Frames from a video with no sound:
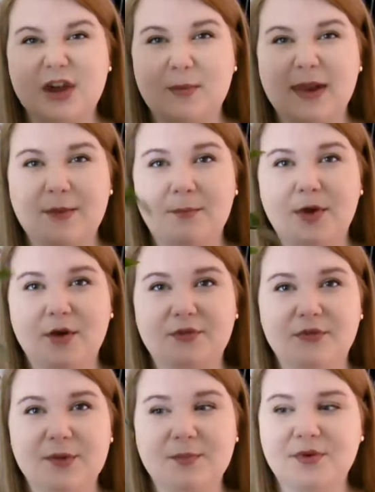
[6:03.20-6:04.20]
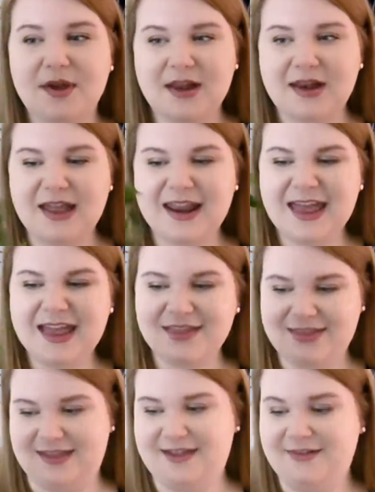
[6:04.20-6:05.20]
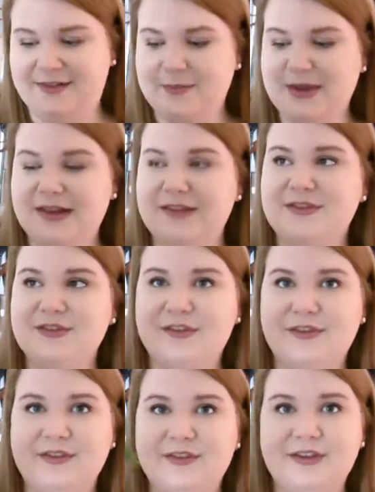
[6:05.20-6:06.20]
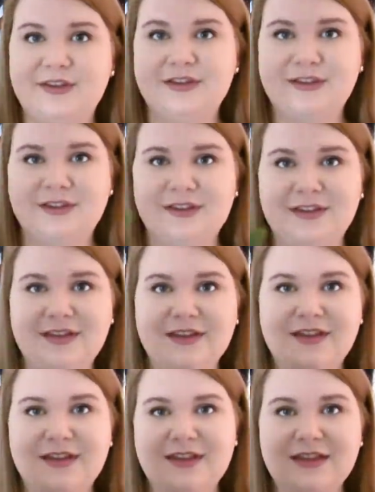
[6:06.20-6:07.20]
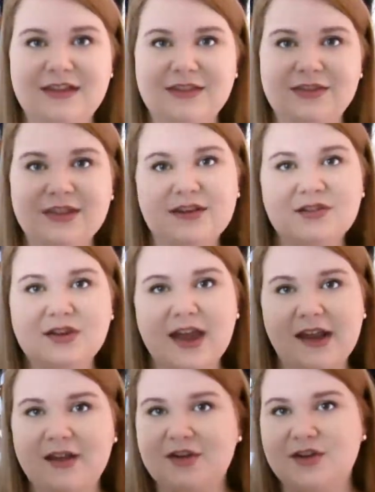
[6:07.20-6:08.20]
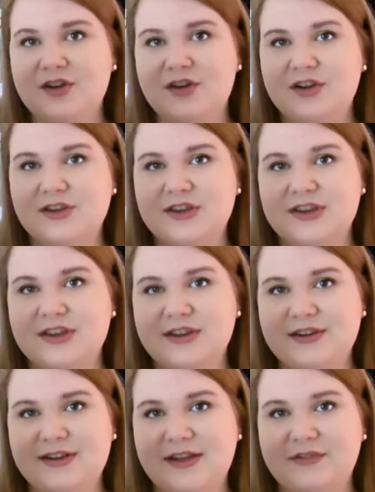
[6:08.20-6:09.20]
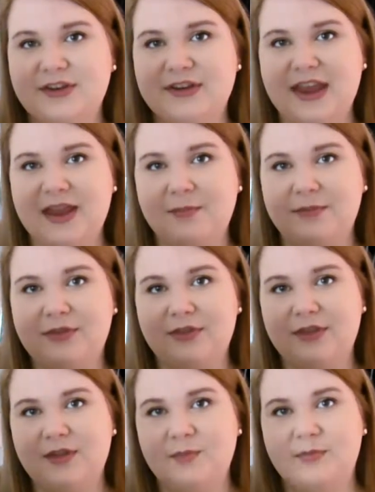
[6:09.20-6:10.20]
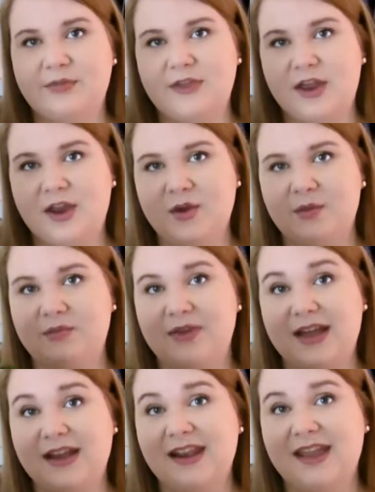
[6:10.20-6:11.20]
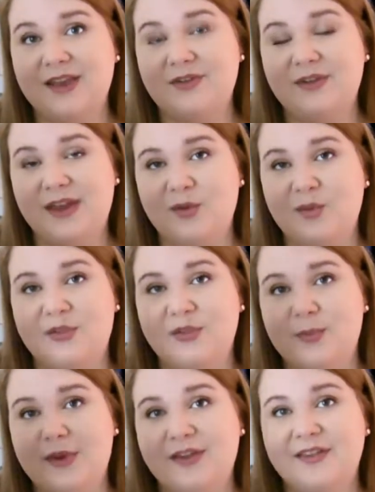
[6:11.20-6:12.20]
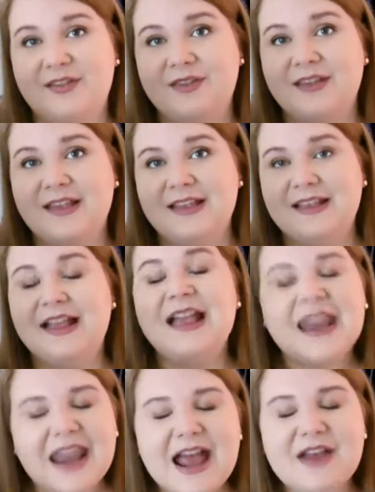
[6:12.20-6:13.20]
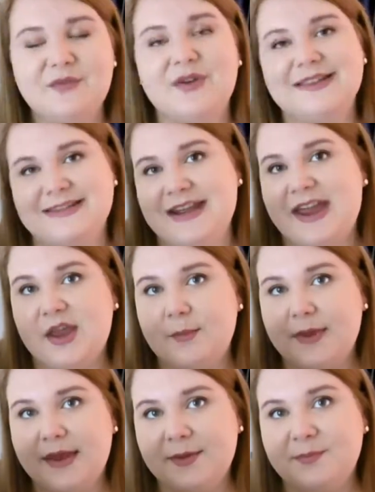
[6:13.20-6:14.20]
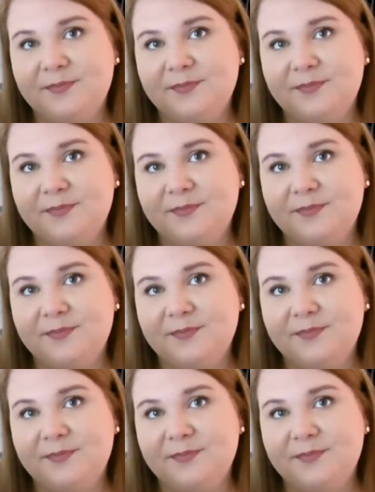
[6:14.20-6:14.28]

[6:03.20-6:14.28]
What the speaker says: got a plant pot for it, but I like this. I mean, it's just, they look kind of good, and you don't have to tame to them, so I like fake ones because live ones die on me.